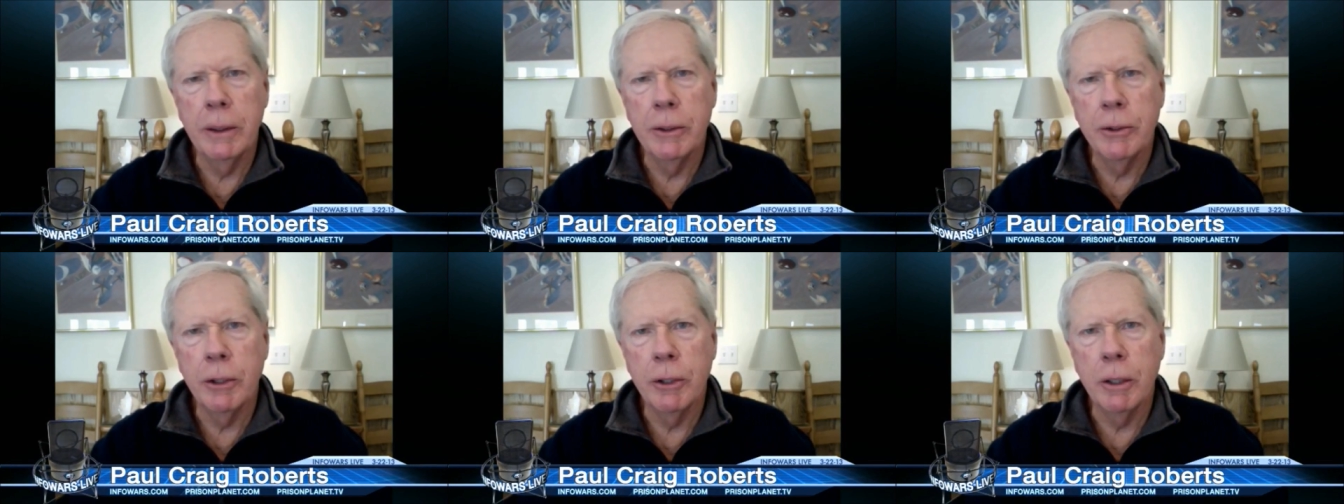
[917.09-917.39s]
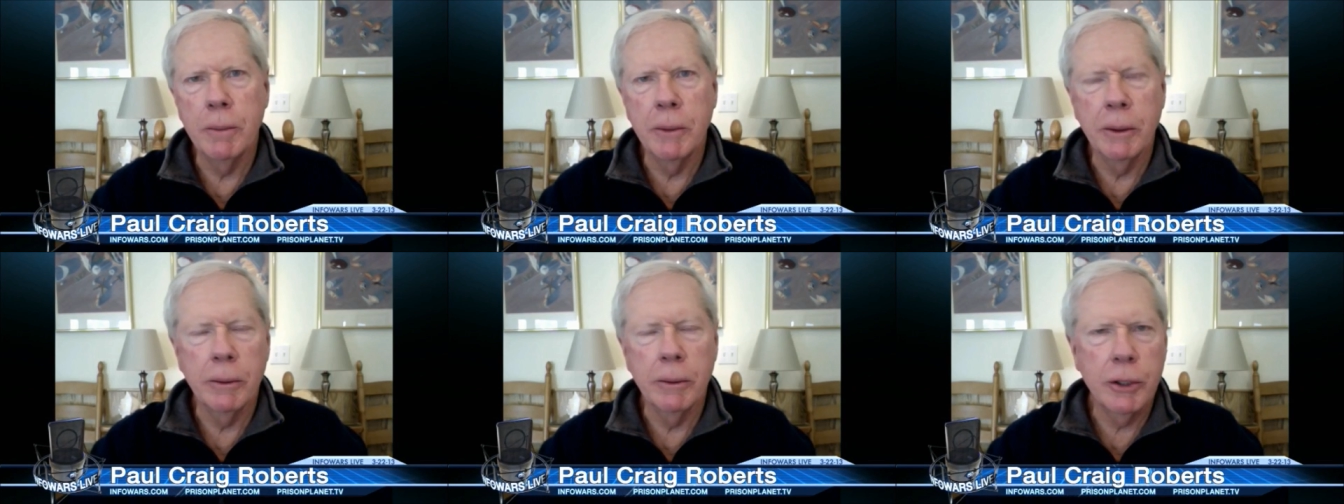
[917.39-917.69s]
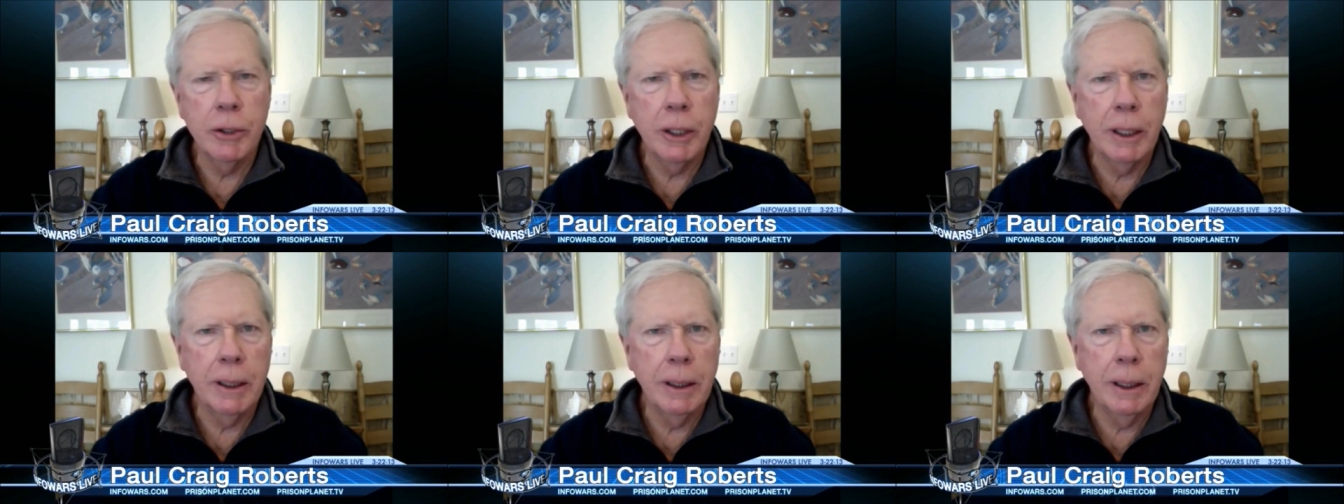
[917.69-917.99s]
read German
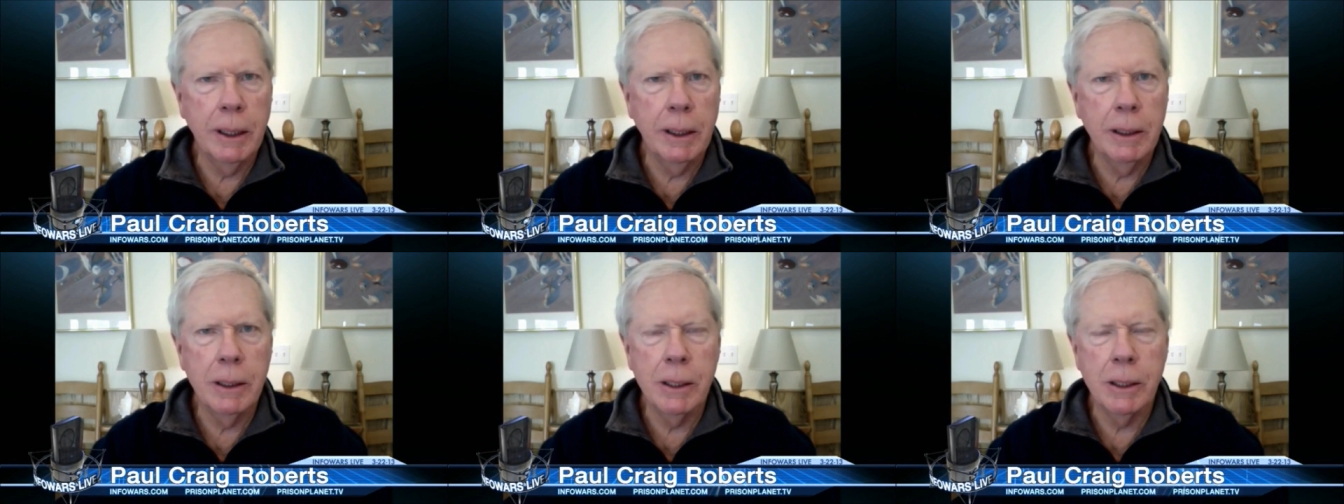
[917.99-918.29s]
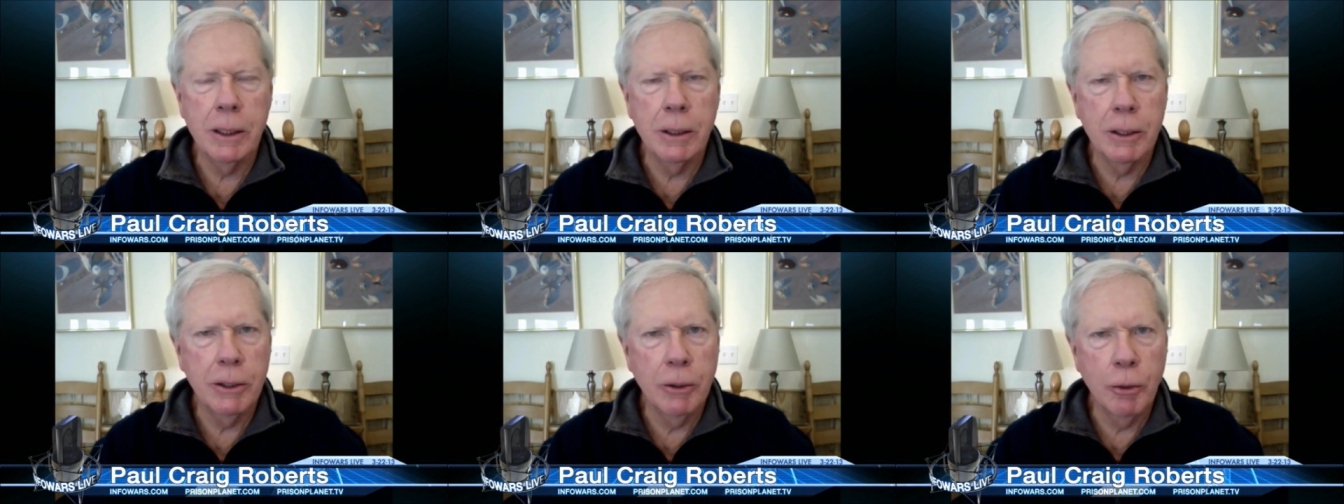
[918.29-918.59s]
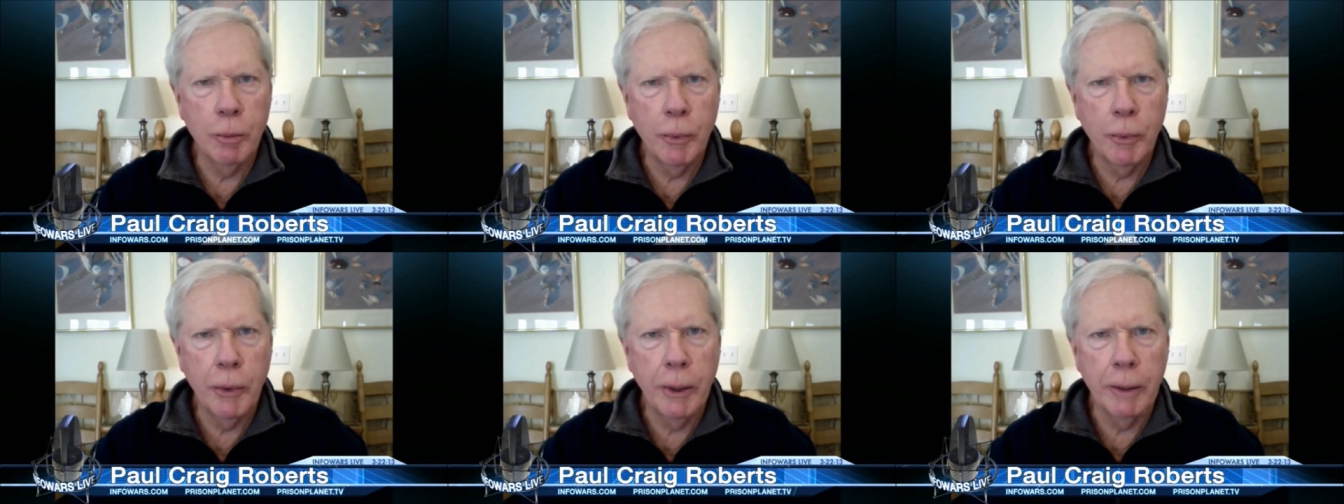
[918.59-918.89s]
or Chinese, there's
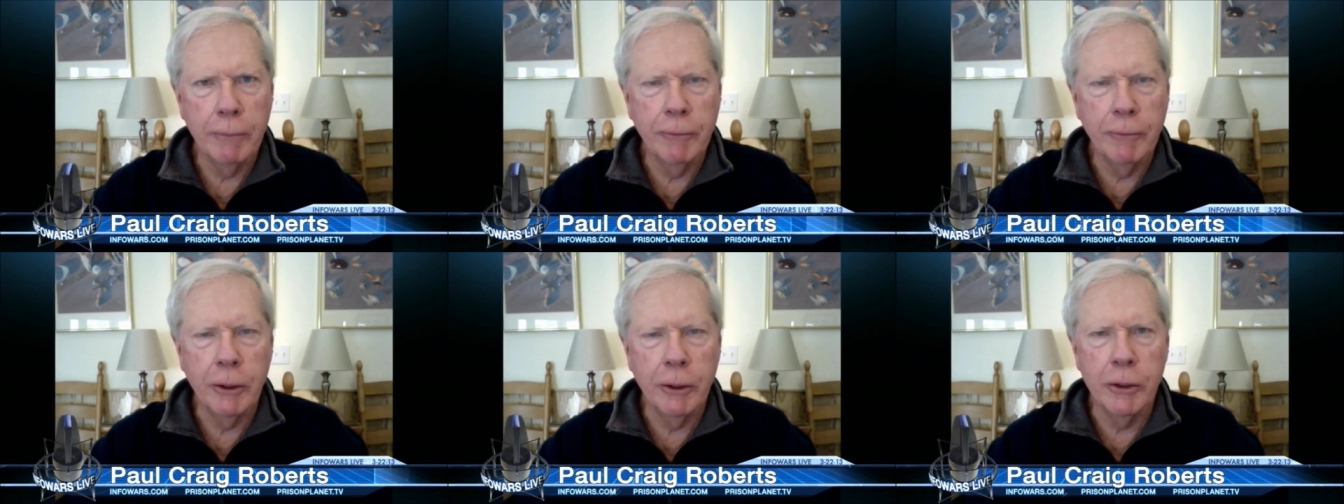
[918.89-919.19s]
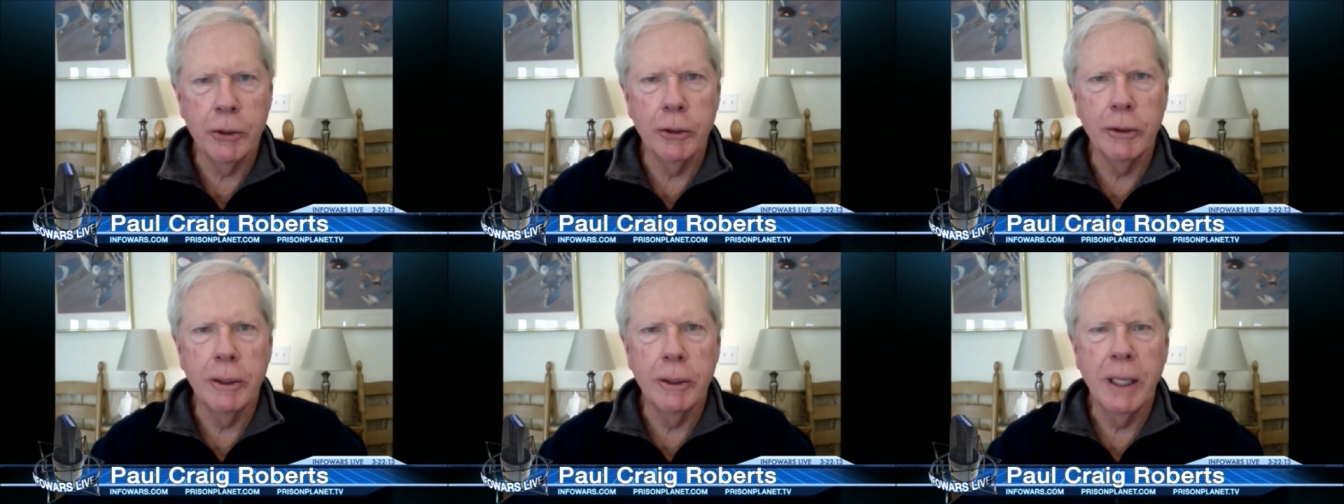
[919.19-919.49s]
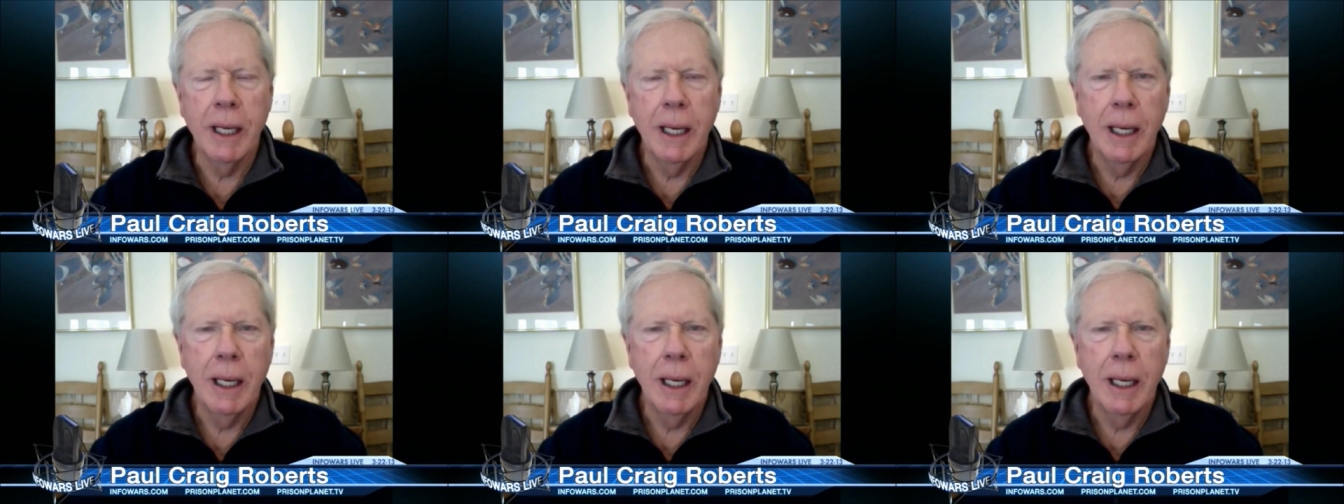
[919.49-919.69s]
no print version.